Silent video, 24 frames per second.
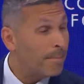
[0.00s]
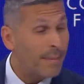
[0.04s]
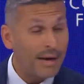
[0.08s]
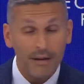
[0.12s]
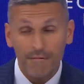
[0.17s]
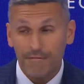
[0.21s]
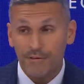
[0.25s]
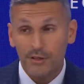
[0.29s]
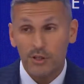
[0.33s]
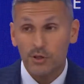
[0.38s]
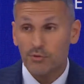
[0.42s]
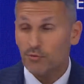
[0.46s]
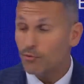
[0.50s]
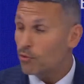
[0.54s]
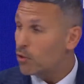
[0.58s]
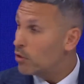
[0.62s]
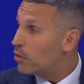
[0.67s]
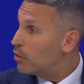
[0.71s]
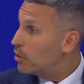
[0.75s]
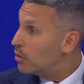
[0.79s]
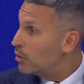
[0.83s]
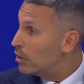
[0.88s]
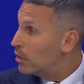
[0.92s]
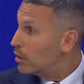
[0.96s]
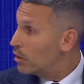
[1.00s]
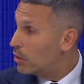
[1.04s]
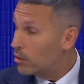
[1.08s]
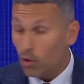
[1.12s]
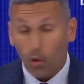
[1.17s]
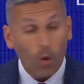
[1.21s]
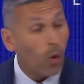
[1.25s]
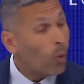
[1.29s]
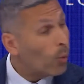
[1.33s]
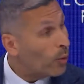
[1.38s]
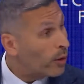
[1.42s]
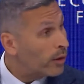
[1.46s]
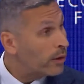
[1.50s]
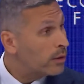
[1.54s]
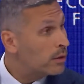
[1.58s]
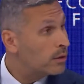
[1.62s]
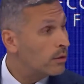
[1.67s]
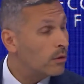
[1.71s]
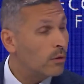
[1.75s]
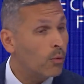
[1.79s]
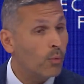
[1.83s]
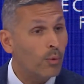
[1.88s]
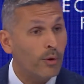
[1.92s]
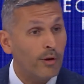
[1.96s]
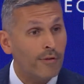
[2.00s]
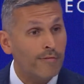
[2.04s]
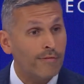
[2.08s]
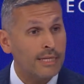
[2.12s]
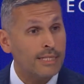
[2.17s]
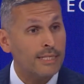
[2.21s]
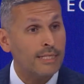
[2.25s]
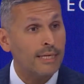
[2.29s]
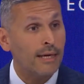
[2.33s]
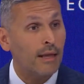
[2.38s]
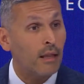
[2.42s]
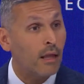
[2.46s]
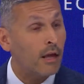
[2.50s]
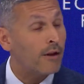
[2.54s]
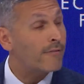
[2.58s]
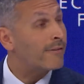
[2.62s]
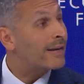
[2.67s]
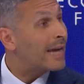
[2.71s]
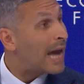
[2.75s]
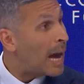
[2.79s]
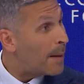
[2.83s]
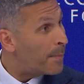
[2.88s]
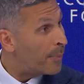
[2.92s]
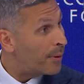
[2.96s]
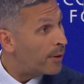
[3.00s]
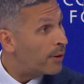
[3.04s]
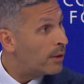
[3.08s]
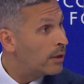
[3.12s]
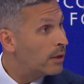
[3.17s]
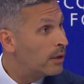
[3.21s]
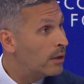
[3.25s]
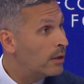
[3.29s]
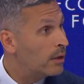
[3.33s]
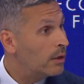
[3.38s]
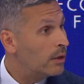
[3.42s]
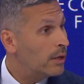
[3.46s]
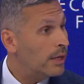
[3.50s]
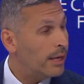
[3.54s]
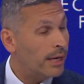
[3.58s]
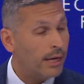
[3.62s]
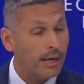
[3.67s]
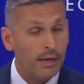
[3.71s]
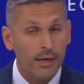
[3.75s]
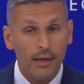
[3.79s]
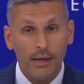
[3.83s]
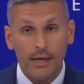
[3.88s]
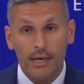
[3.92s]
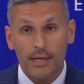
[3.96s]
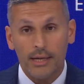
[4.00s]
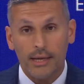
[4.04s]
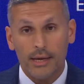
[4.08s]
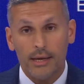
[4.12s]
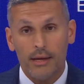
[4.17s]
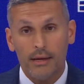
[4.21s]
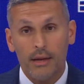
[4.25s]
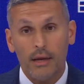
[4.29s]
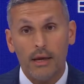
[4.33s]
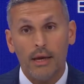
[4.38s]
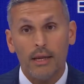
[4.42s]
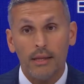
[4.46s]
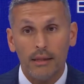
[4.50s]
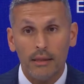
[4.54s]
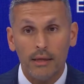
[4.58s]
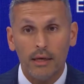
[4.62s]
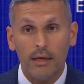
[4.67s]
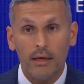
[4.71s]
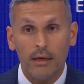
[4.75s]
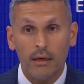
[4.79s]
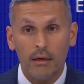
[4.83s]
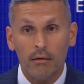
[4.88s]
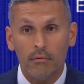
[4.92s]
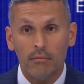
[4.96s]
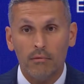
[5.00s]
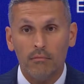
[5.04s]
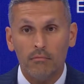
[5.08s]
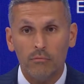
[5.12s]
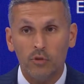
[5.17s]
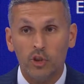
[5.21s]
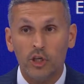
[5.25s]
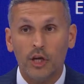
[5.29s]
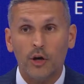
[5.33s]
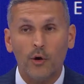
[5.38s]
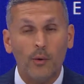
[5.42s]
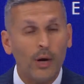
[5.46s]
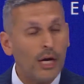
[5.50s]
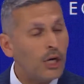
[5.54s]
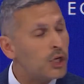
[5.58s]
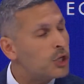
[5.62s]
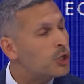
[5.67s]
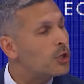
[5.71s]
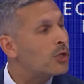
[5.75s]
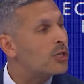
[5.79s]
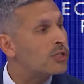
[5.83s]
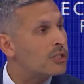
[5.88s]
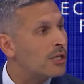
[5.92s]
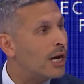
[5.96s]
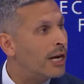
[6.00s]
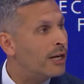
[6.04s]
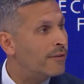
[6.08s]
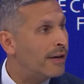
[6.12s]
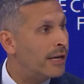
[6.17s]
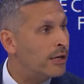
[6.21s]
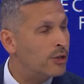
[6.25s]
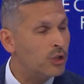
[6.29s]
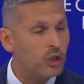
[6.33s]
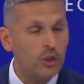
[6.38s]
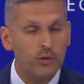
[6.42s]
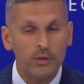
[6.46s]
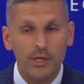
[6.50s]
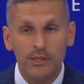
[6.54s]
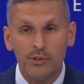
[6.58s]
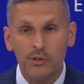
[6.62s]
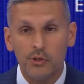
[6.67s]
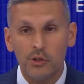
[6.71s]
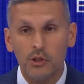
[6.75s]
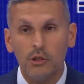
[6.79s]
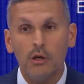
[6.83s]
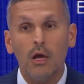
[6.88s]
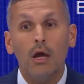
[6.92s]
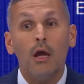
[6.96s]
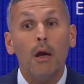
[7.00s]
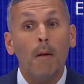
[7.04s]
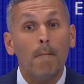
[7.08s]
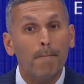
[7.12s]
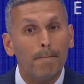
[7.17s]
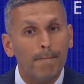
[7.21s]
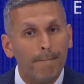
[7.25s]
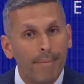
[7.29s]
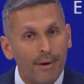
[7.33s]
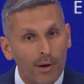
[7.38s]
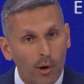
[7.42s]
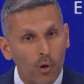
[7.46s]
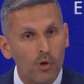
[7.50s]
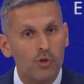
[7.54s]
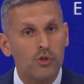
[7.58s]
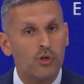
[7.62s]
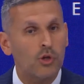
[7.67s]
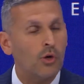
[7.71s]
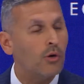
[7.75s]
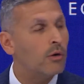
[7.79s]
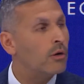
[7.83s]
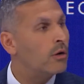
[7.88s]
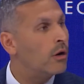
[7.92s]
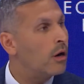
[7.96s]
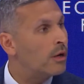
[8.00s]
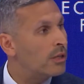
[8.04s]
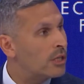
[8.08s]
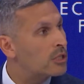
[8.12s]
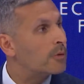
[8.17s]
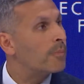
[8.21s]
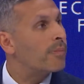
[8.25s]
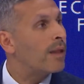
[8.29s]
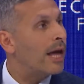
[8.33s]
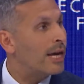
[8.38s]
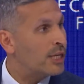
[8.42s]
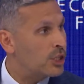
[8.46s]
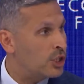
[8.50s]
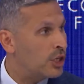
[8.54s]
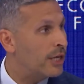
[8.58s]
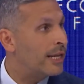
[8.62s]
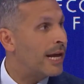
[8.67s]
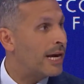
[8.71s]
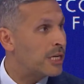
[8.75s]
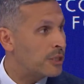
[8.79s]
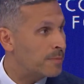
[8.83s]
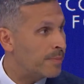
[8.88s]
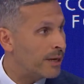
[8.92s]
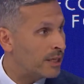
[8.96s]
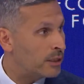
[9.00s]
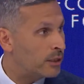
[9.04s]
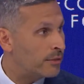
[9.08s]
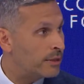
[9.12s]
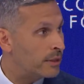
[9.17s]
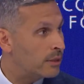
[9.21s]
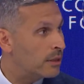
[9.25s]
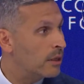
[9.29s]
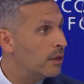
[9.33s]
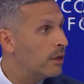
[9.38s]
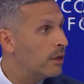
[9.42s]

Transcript: benefits for the whole world. We're investing a lot of capital in the generational side of energy transition, but also on the supply chain aspect of it.